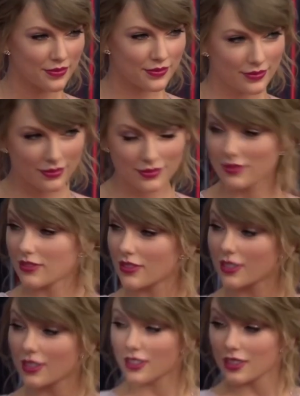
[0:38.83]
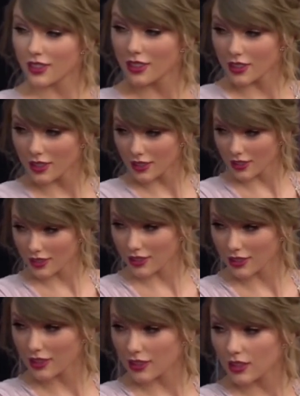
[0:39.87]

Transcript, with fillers: scoops on your favorite celebrities.